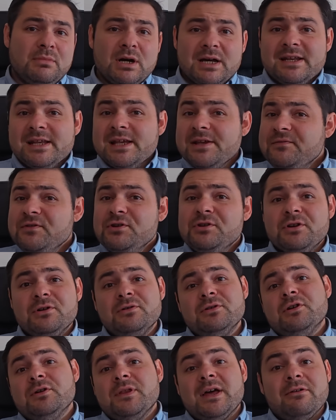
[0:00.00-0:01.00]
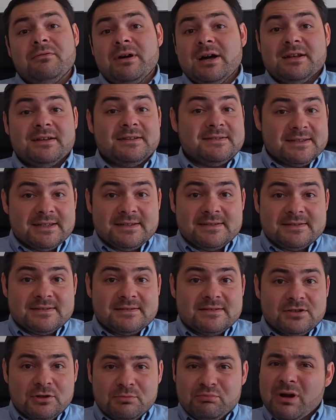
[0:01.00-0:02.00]
But if you don't know that route
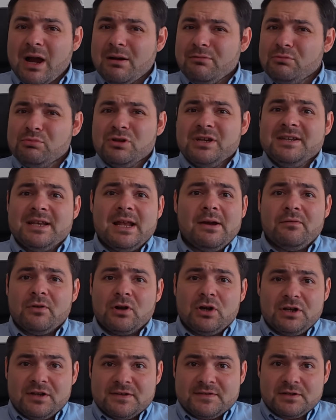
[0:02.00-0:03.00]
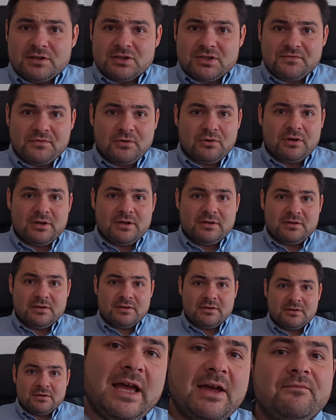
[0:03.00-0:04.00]
exists, you're probably never going to search for
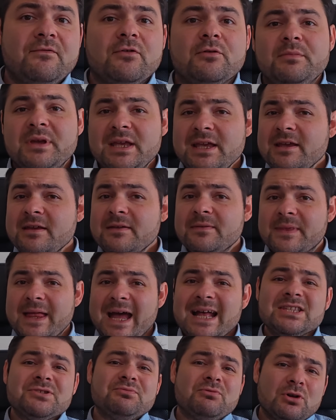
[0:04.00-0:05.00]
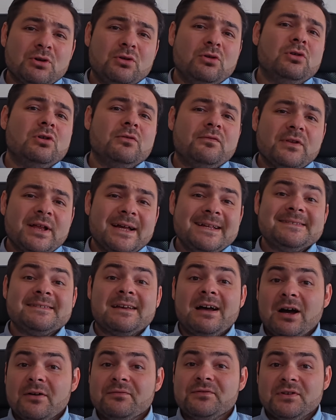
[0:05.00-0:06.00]
it. And for me, that's where Google
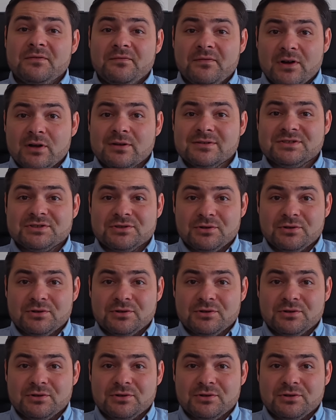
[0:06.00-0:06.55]
Flights often falls